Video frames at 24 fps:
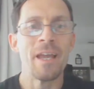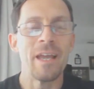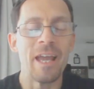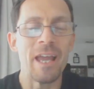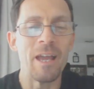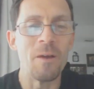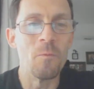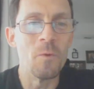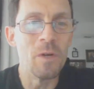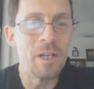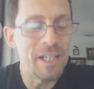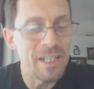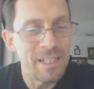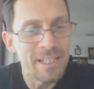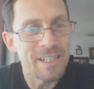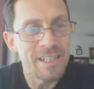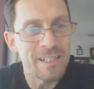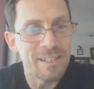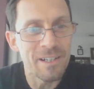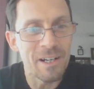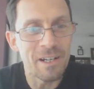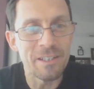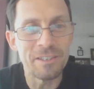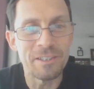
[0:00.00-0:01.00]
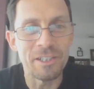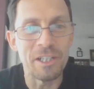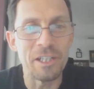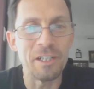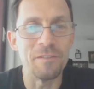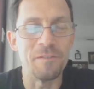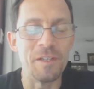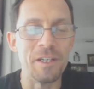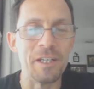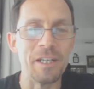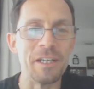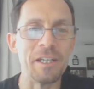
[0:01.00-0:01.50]
And when he did it on
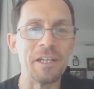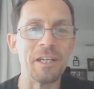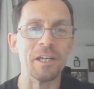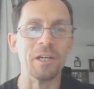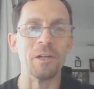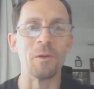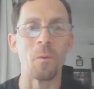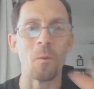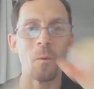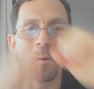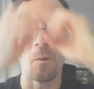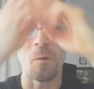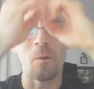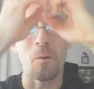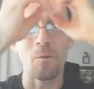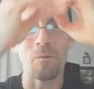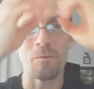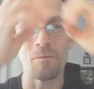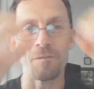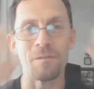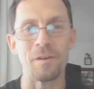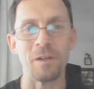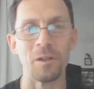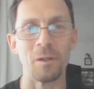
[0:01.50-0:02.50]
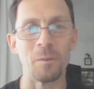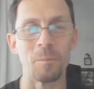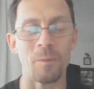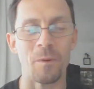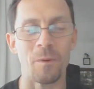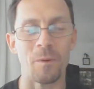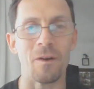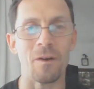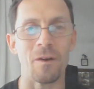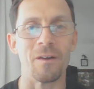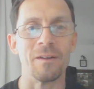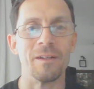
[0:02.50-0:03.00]
TV, it all fell
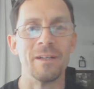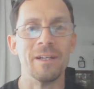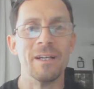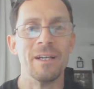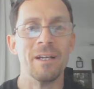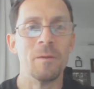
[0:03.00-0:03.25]
apart.